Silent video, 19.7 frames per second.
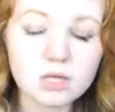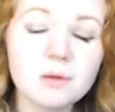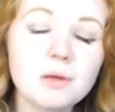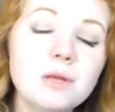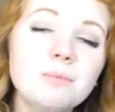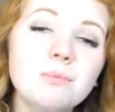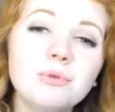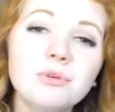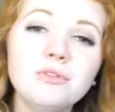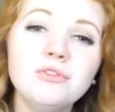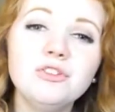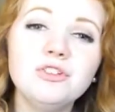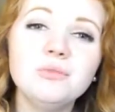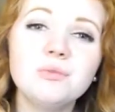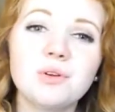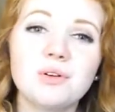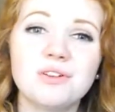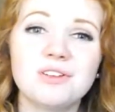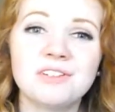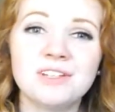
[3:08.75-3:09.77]
In perfume,
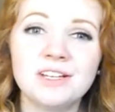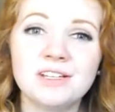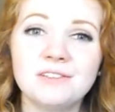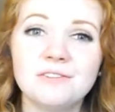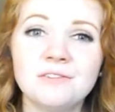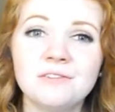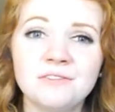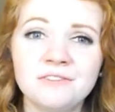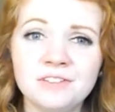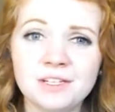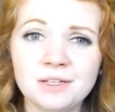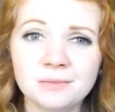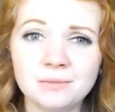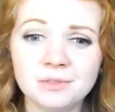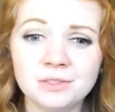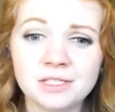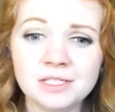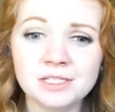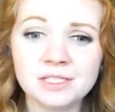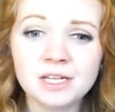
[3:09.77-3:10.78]
there are scent
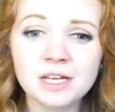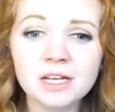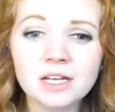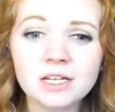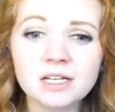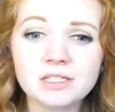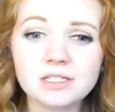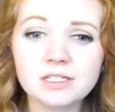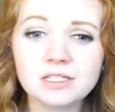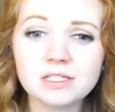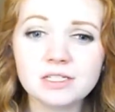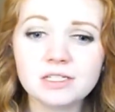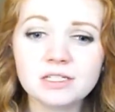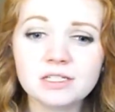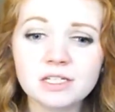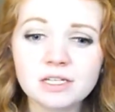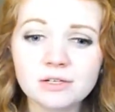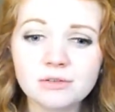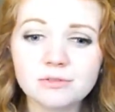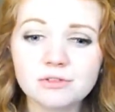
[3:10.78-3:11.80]
families to
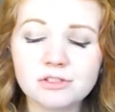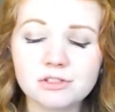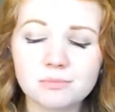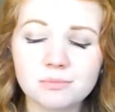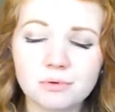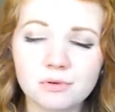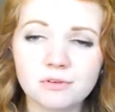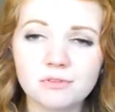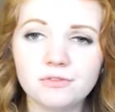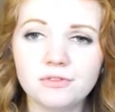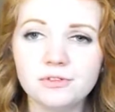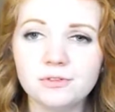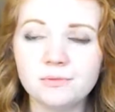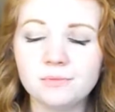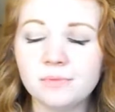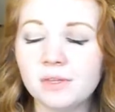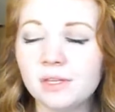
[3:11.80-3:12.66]
distinguish a perfume.